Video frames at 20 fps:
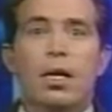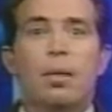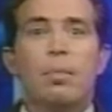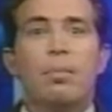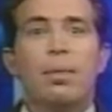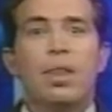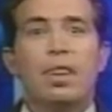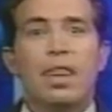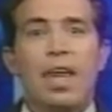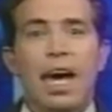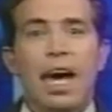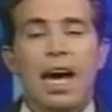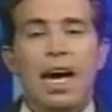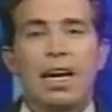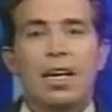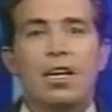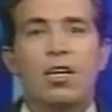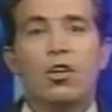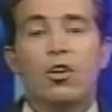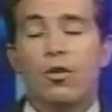But
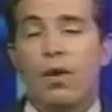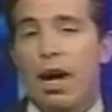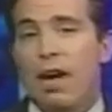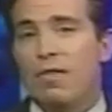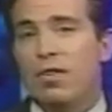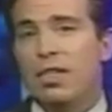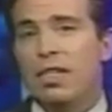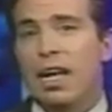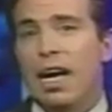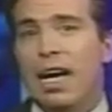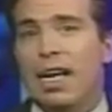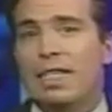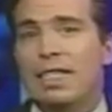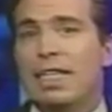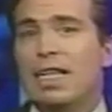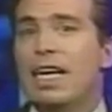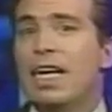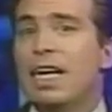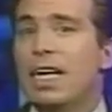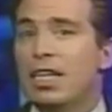that, your
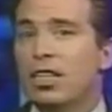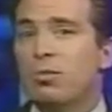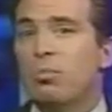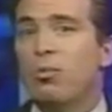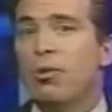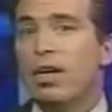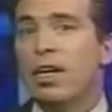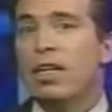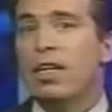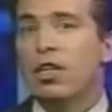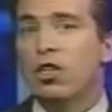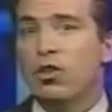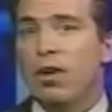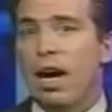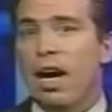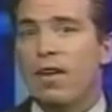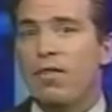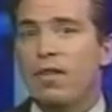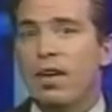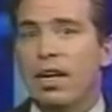advertising, is bringing the
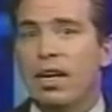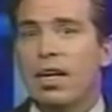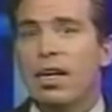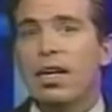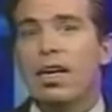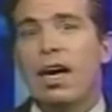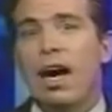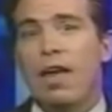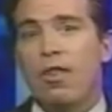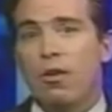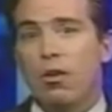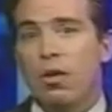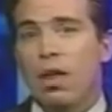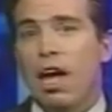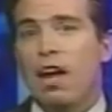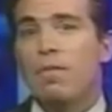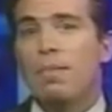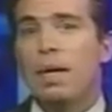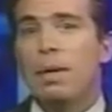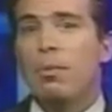traffic, and there are a
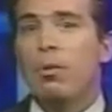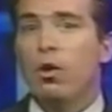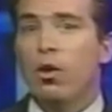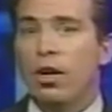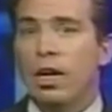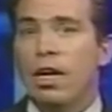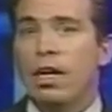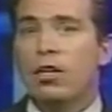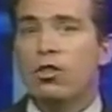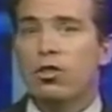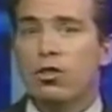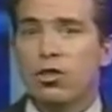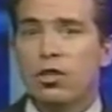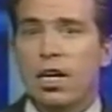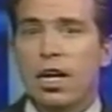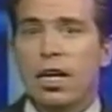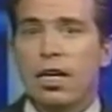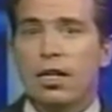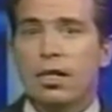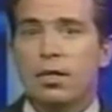lot of people looking at your
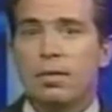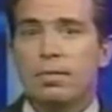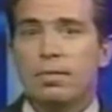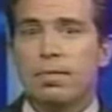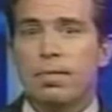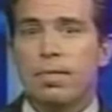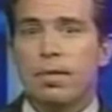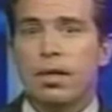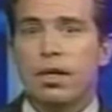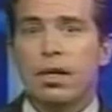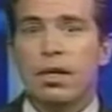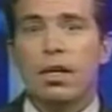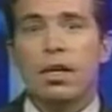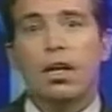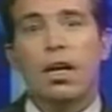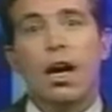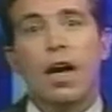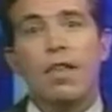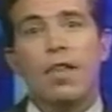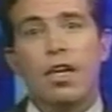site.
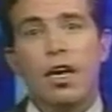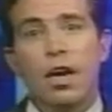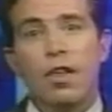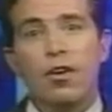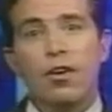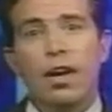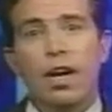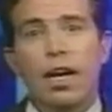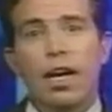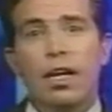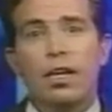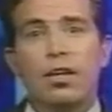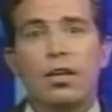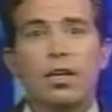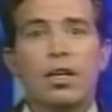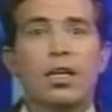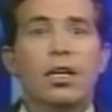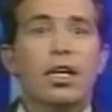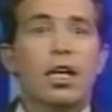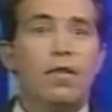On the other hand,
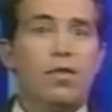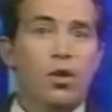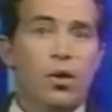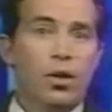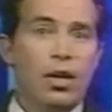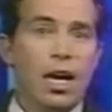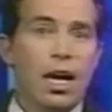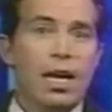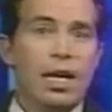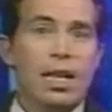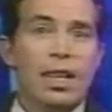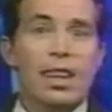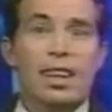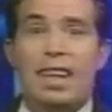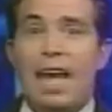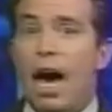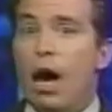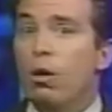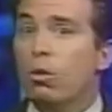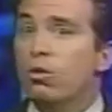if you're getting
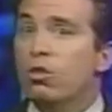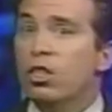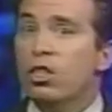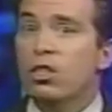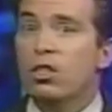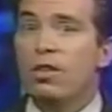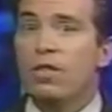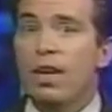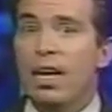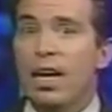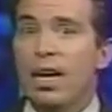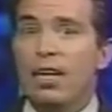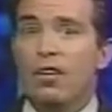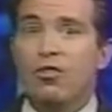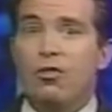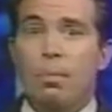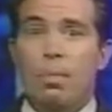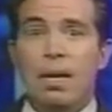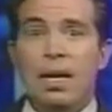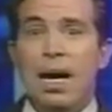thousands of
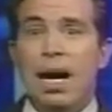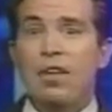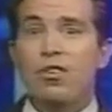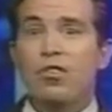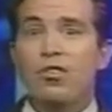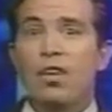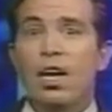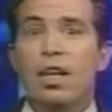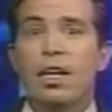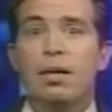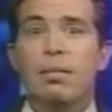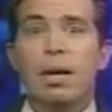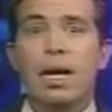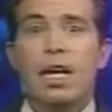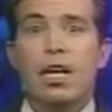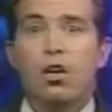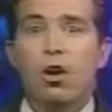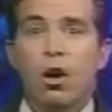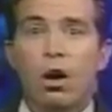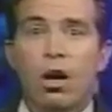hits but not selling
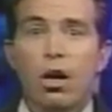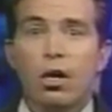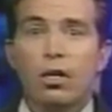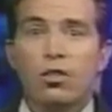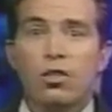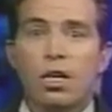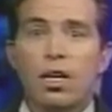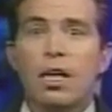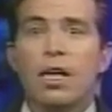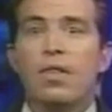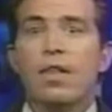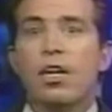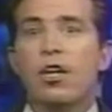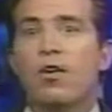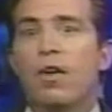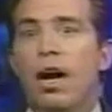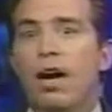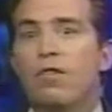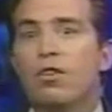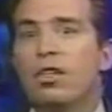many cars, then
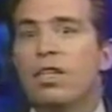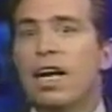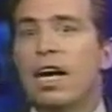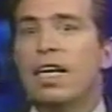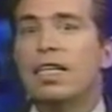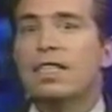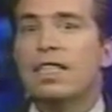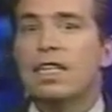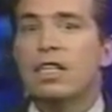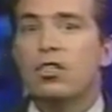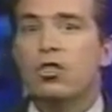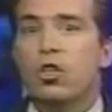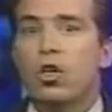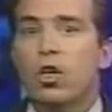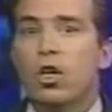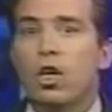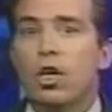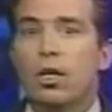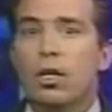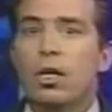your advertising is
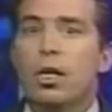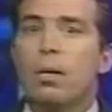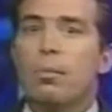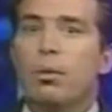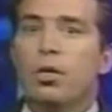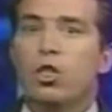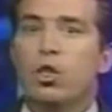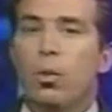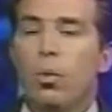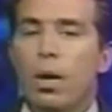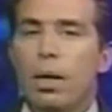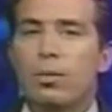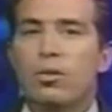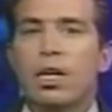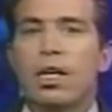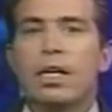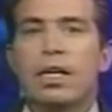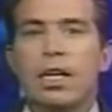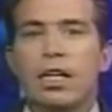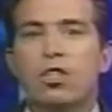good, but your
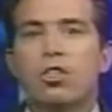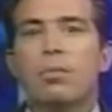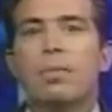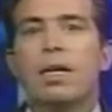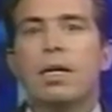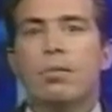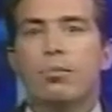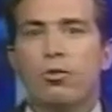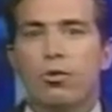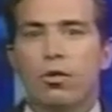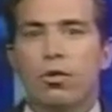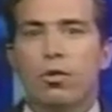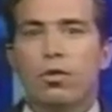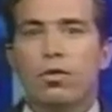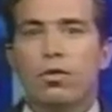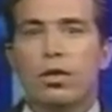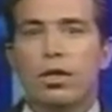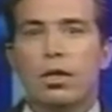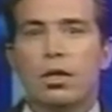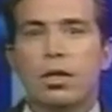website needs to be
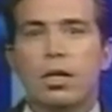improved.